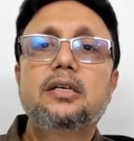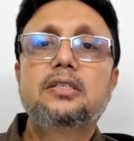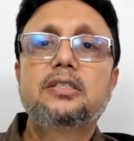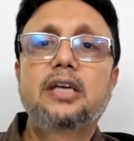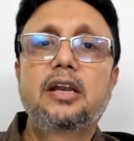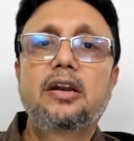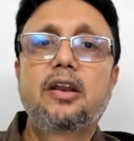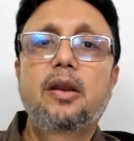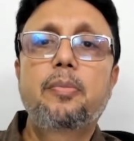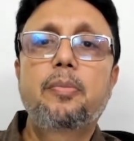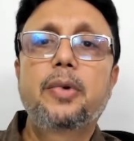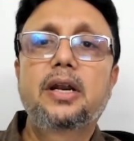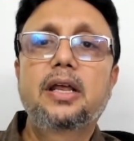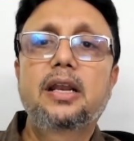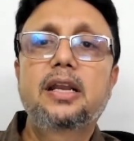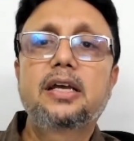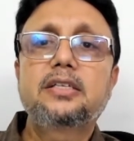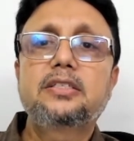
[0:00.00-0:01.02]

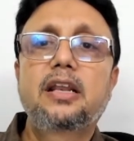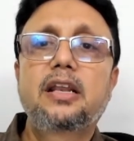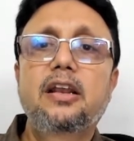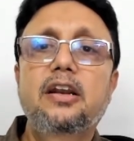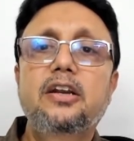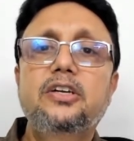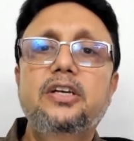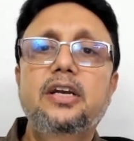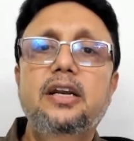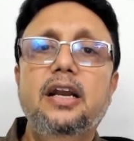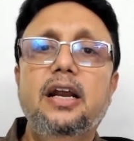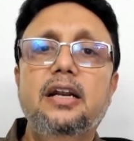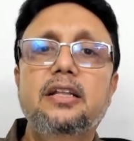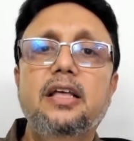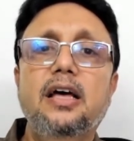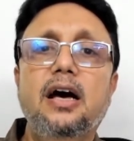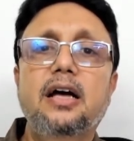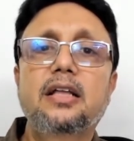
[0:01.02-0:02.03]
centripetal acceleration,
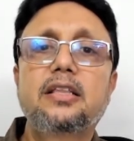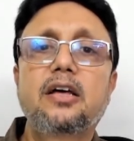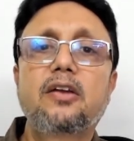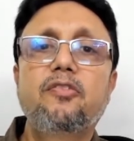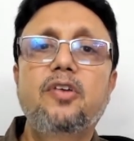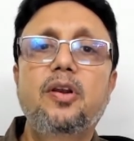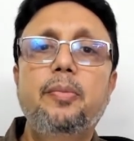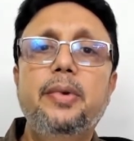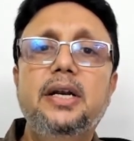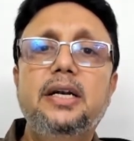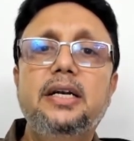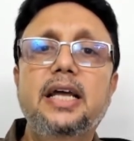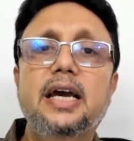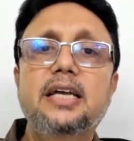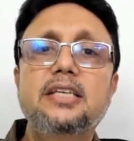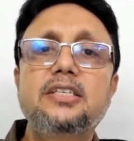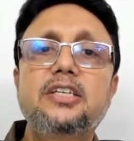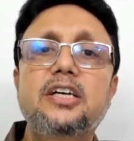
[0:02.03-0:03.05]
and the other will be
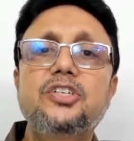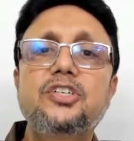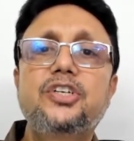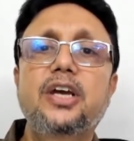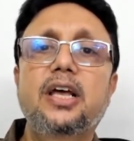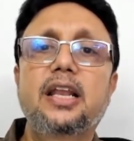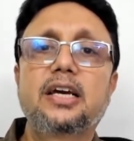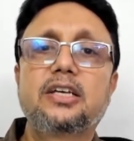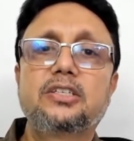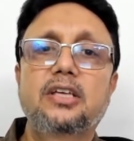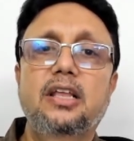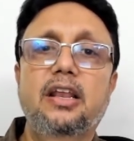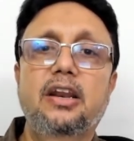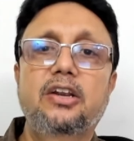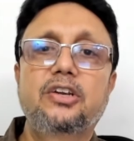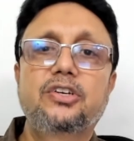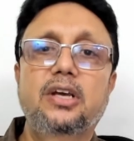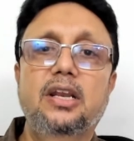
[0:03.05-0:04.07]
tangential
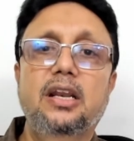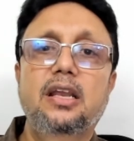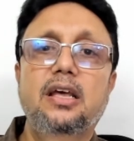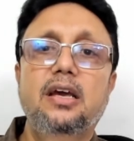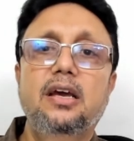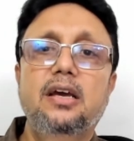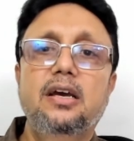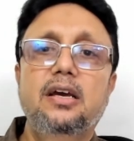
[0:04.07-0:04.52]
acceleration.